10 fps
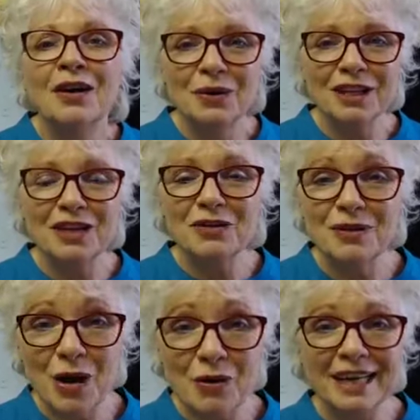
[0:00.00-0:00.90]
whether you
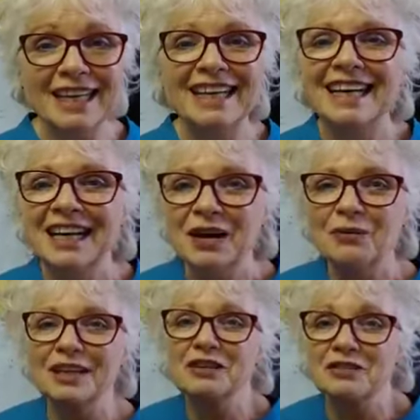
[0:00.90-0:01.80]
know it,
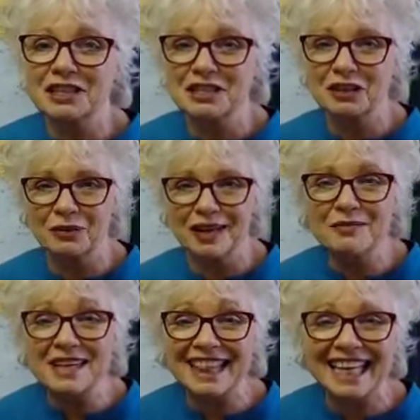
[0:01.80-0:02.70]
whether you disagree
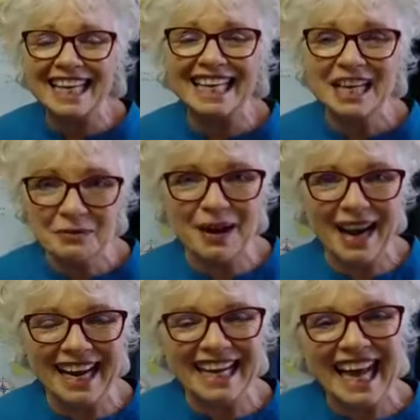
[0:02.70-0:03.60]
with it,
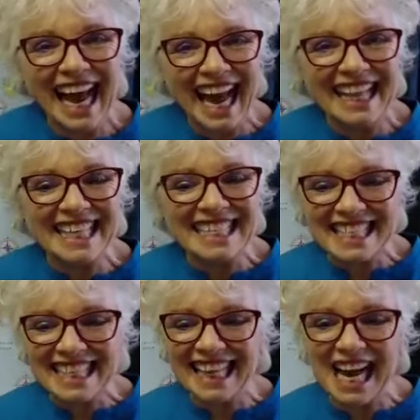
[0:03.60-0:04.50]
right? And
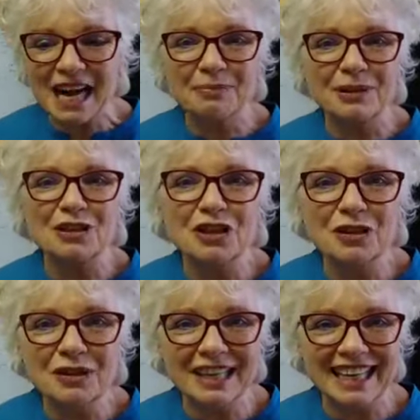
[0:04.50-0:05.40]
the
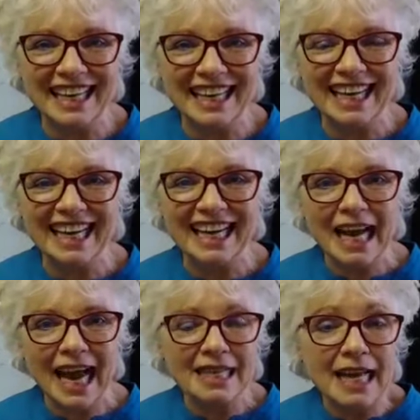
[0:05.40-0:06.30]
opportunity,
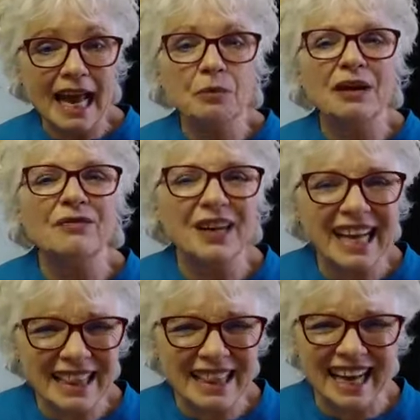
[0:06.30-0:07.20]
and we
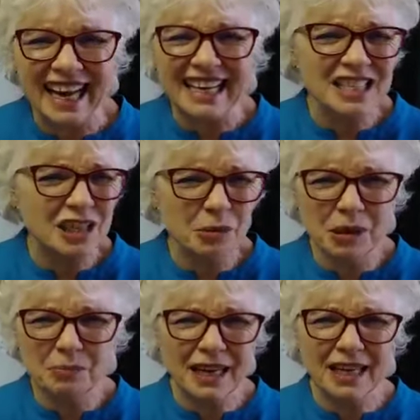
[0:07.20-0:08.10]
forget that as
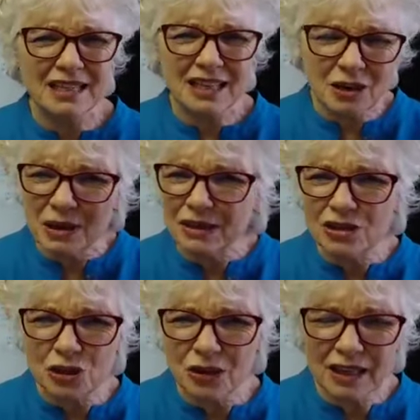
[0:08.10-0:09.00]
human beings, we have we have
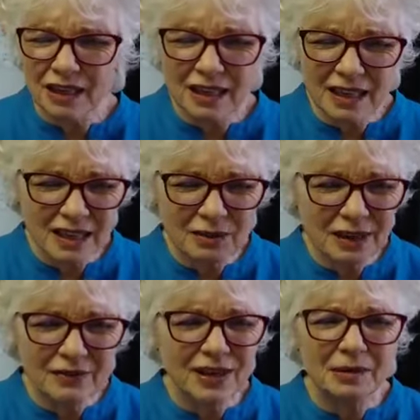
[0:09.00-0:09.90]

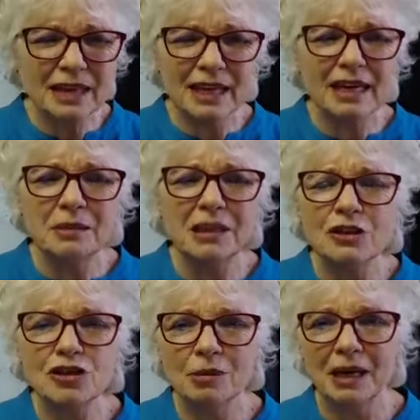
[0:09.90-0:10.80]
a little
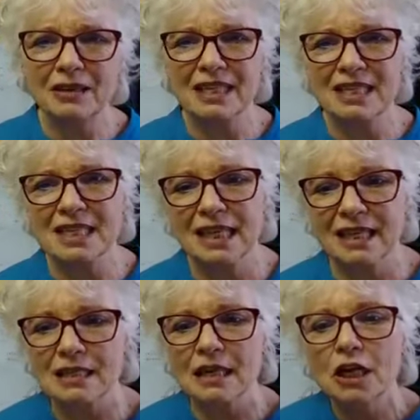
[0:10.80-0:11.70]
amnesia about these
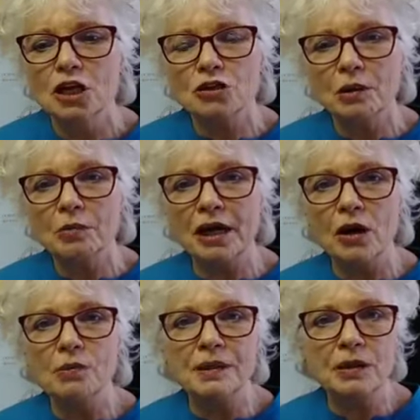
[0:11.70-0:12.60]
things. So when we
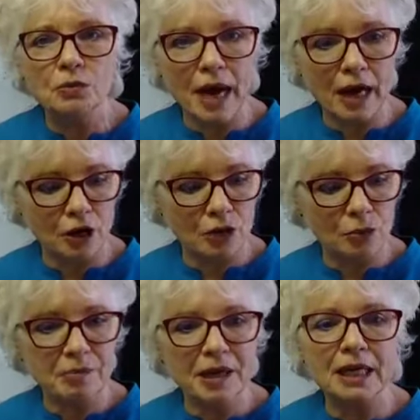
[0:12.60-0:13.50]
open the record,
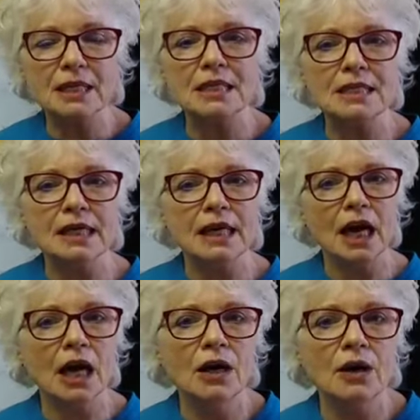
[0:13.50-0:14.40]
we begin to see,
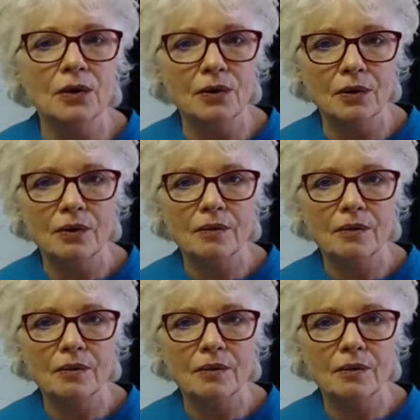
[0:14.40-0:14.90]
oh,